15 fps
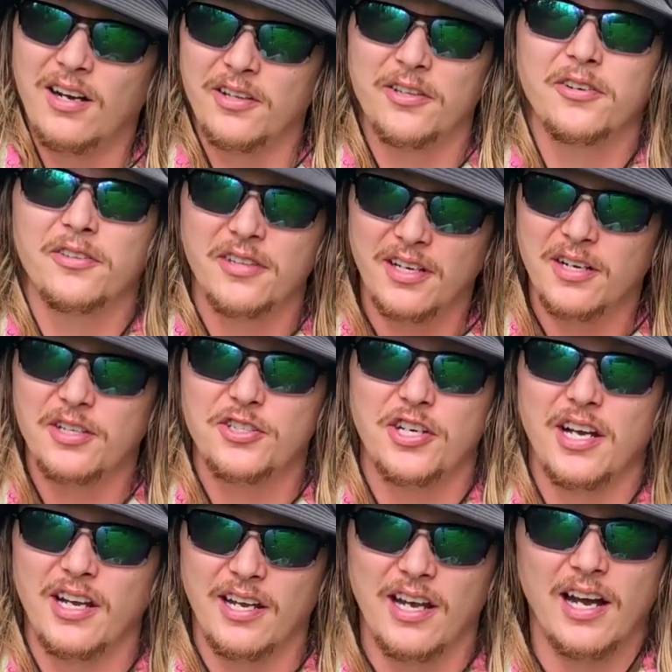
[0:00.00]
other than a
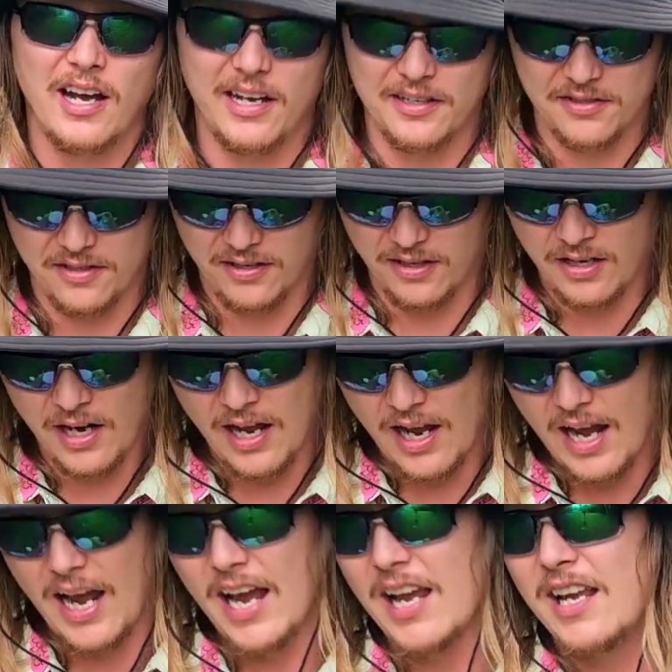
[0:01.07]
giant hyzer.
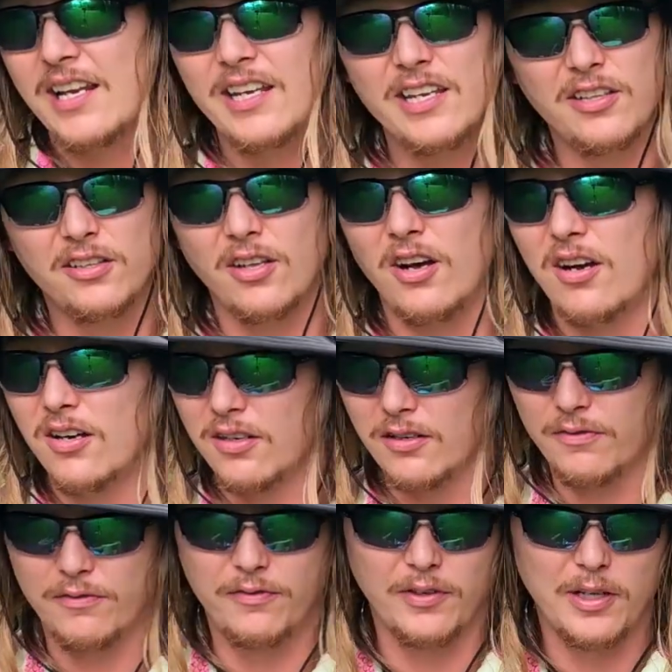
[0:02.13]
Any long
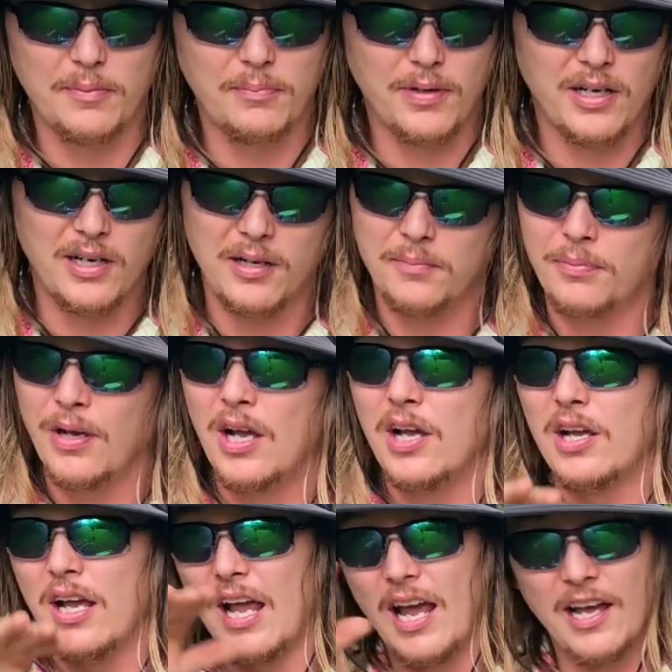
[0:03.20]
flip up,
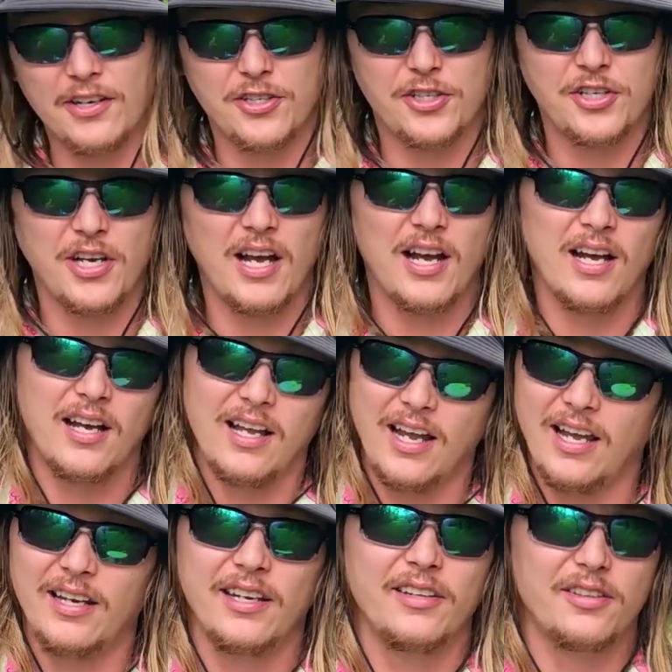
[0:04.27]
S-shot,
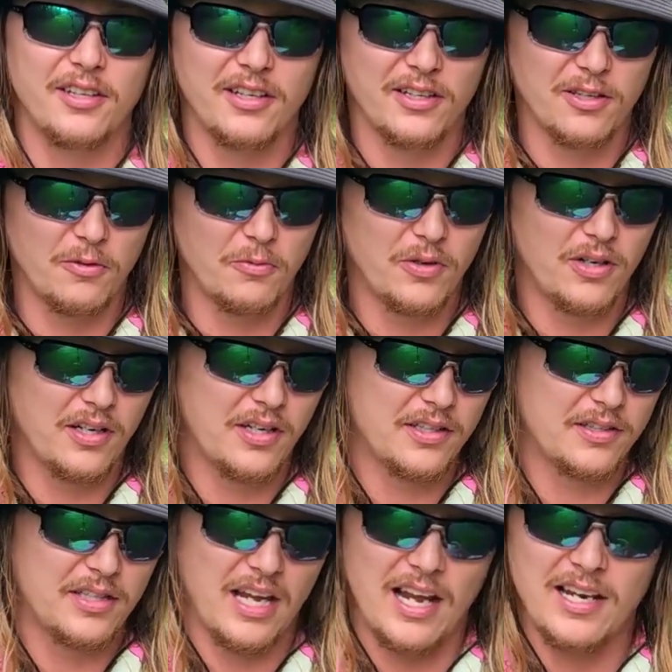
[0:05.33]
anything in the
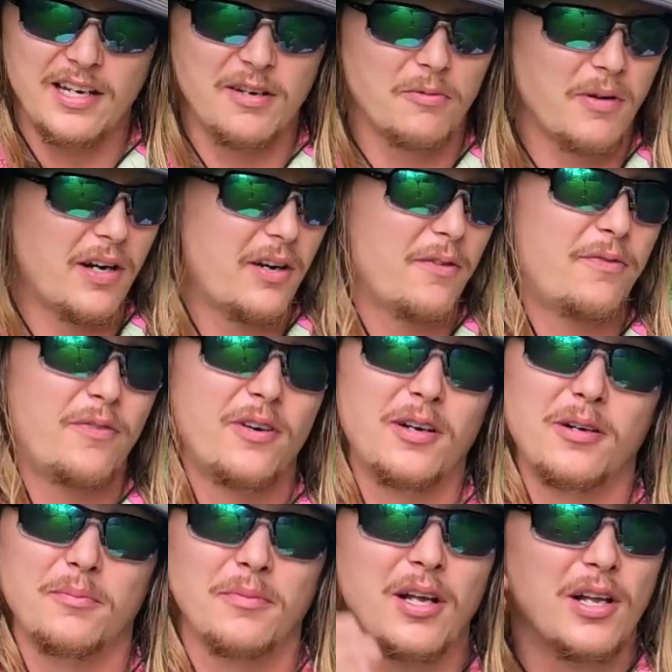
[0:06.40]
woods, anywhere
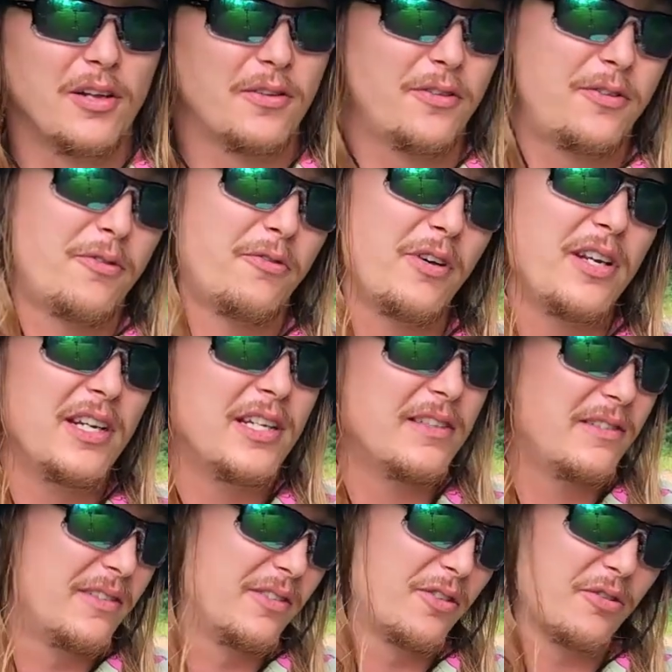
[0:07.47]
from
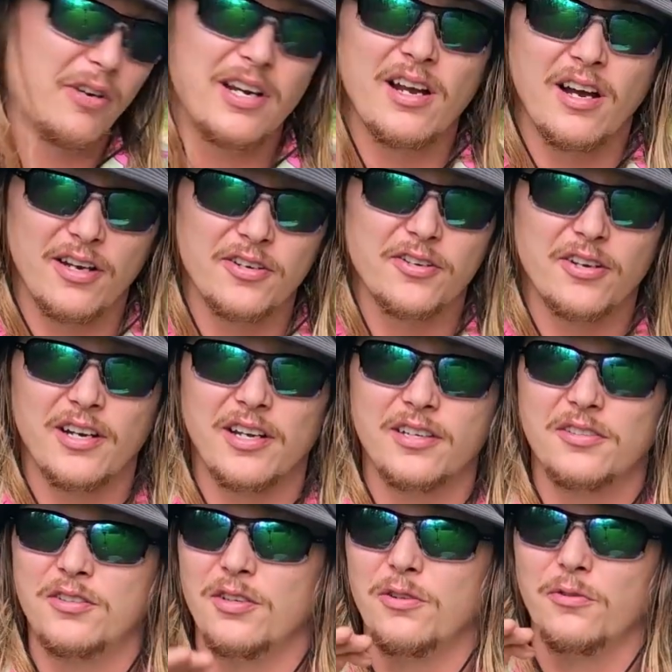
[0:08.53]

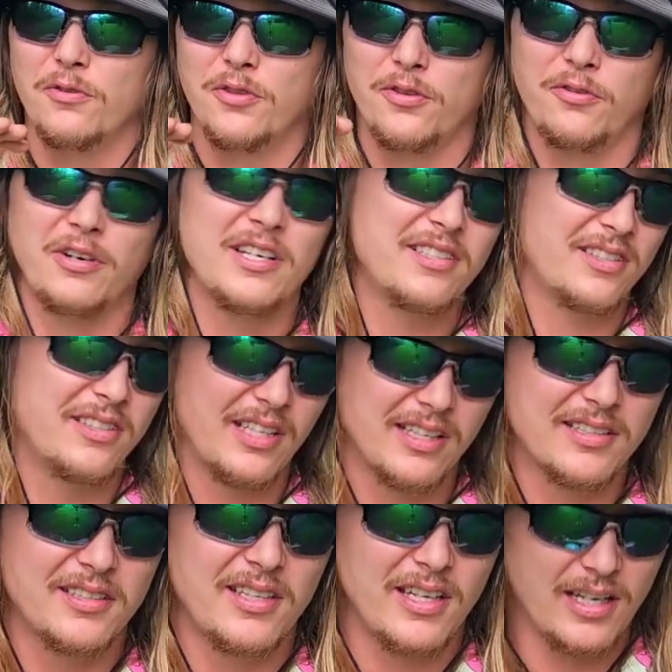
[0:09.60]
300 to
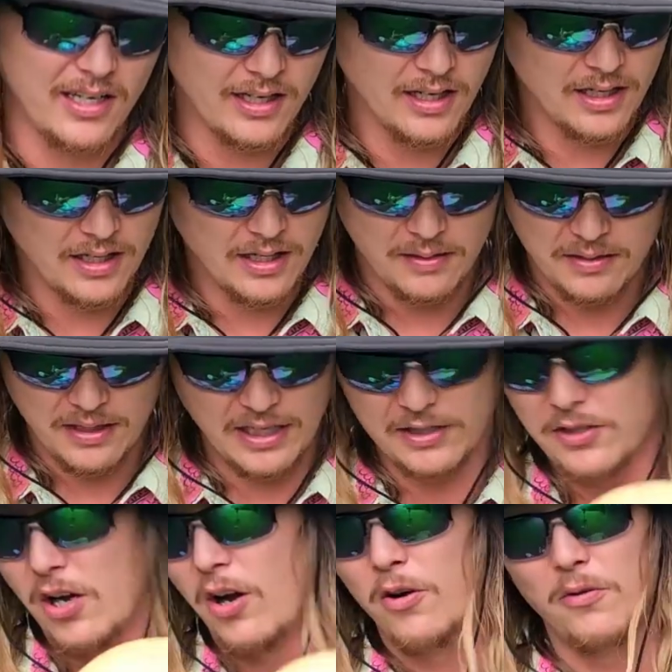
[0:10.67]
360, it's
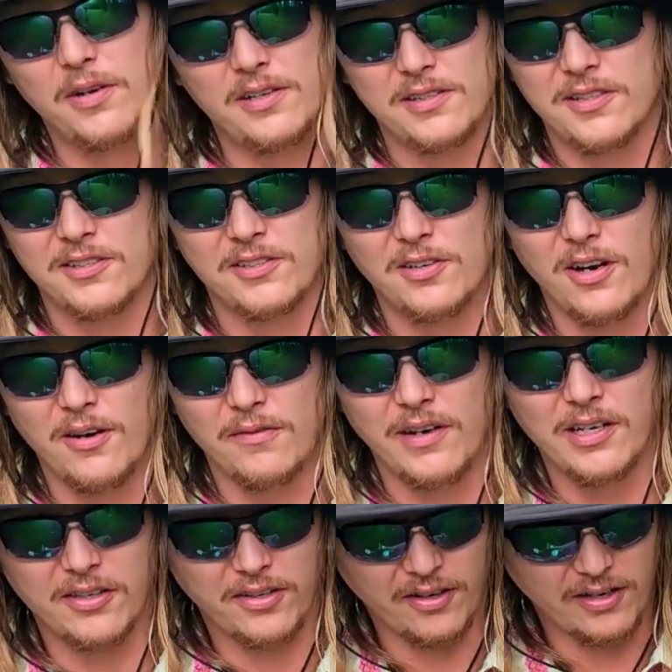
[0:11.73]
always the Star
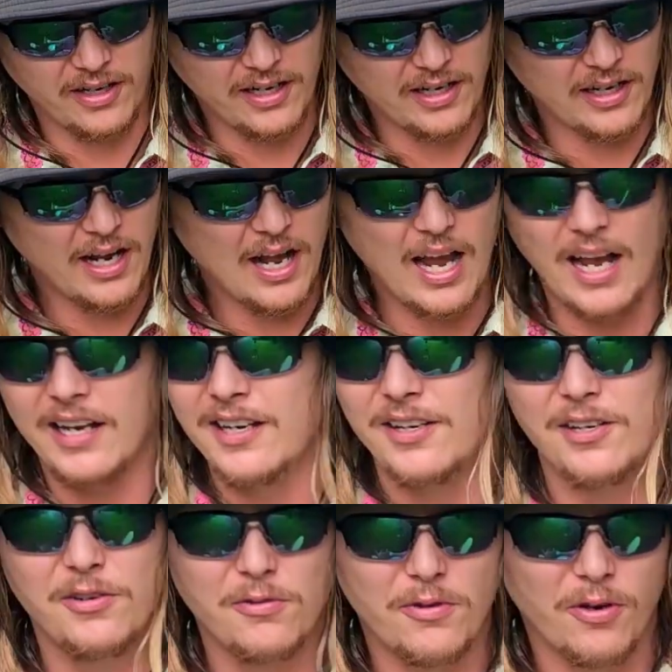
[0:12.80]
Valkyrie. Any
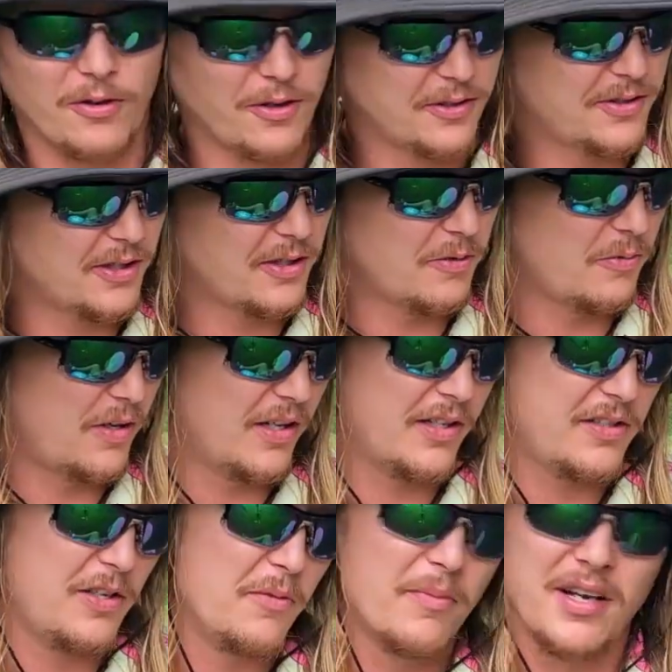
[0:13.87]
new course in the
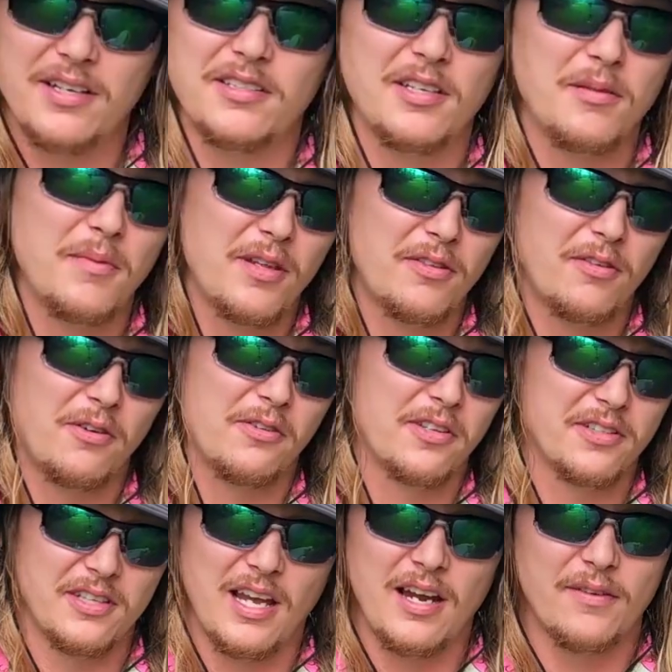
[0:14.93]
woods, you might see me throw
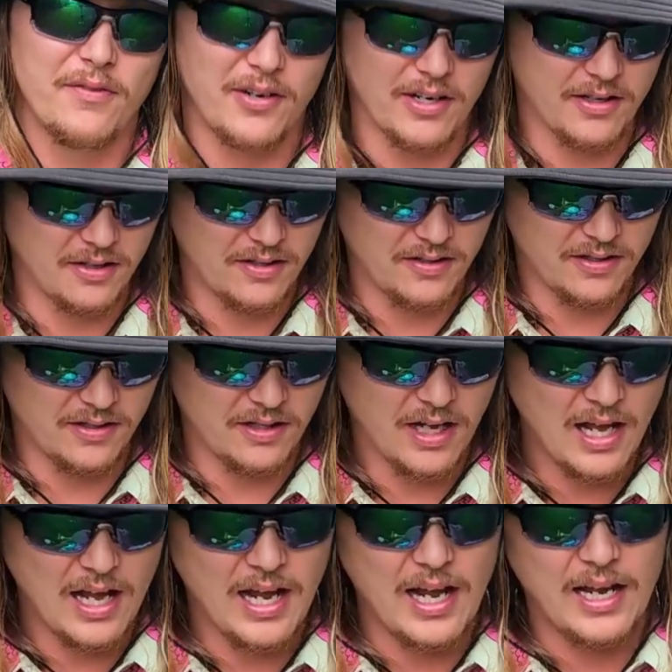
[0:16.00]
this every hole.
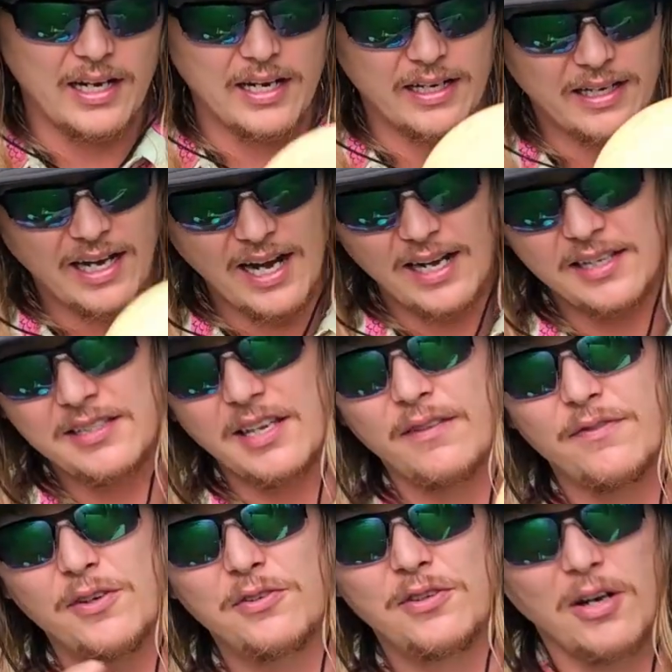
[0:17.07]
Guys, if
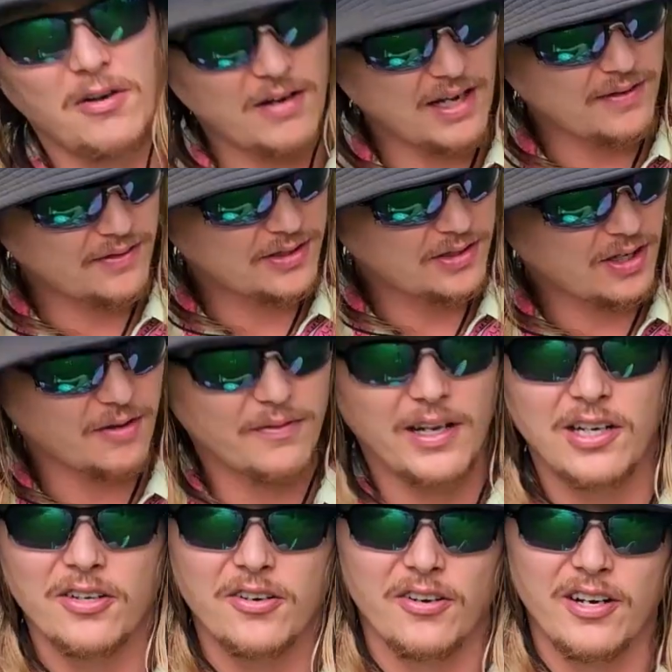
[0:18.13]
you don't have a Star
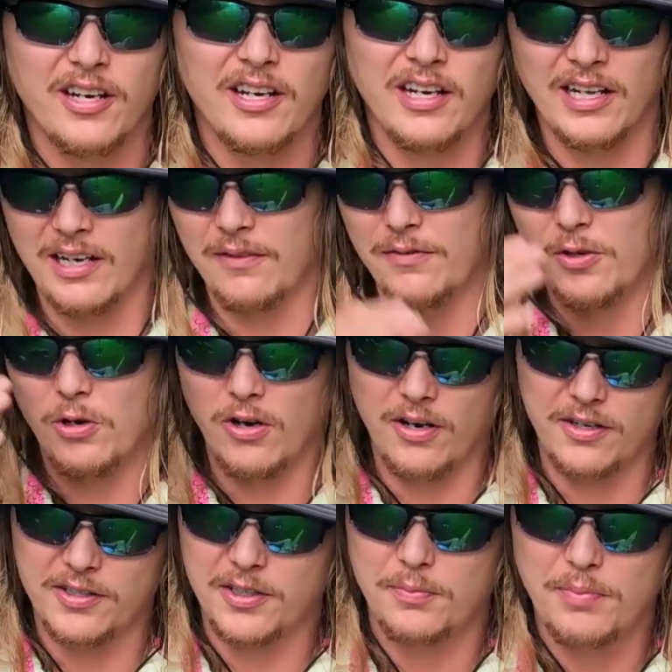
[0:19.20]
Valkyrie and if you are
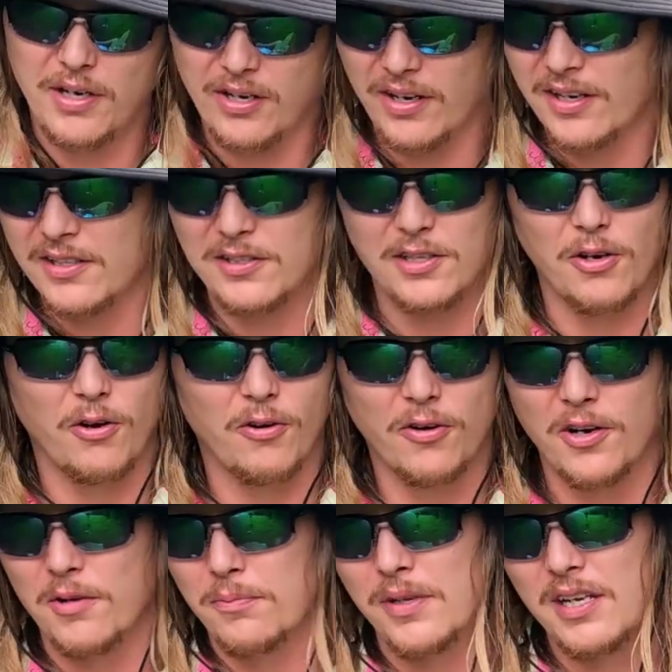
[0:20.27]
experienced or
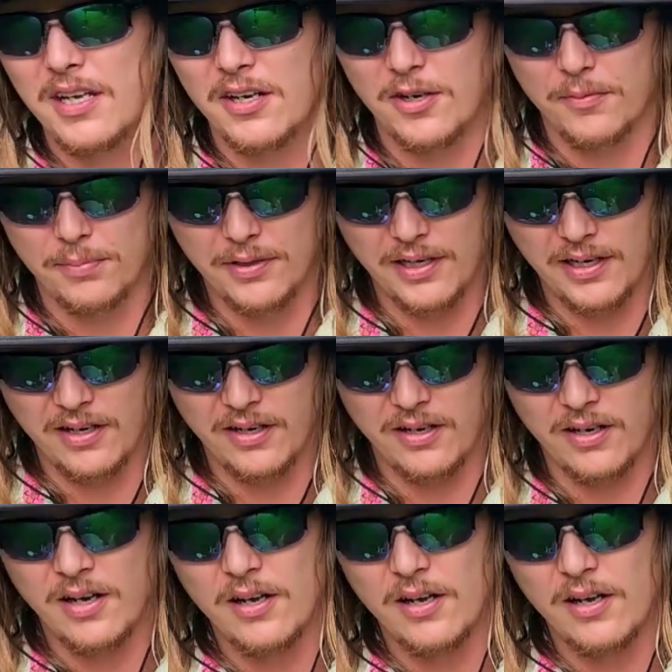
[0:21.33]
a beginner player,